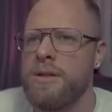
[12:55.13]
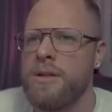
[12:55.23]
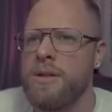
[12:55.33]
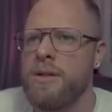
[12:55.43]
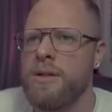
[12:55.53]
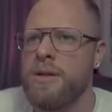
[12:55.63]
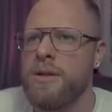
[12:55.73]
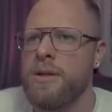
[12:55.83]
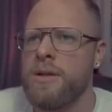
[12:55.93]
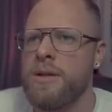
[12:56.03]

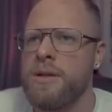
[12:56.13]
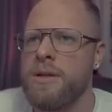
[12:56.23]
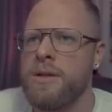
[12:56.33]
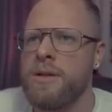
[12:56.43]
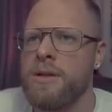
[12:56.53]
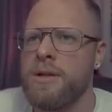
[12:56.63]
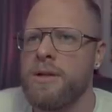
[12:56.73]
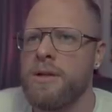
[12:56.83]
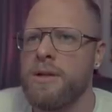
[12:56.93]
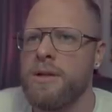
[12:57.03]

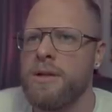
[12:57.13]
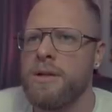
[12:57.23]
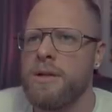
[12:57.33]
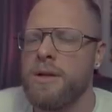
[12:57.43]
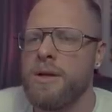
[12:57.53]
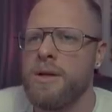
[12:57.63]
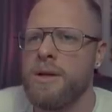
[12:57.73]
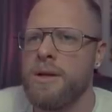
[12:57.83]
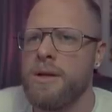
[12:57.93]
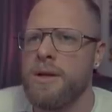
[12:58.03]

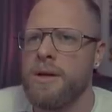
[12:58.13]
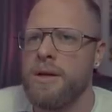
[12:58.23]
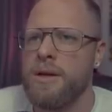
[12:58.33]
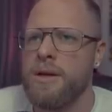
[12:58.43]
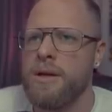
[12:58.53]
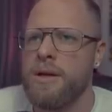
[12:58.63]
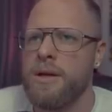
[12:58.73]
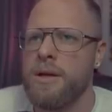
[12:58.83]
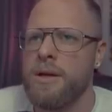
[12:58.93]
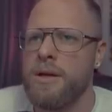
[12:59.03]

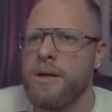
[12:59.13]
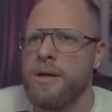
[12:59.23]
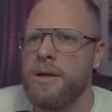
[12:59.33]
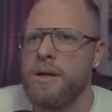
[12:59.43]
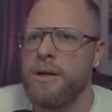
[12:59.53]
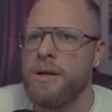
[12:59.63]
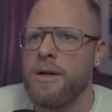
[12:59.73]
(no one is talking)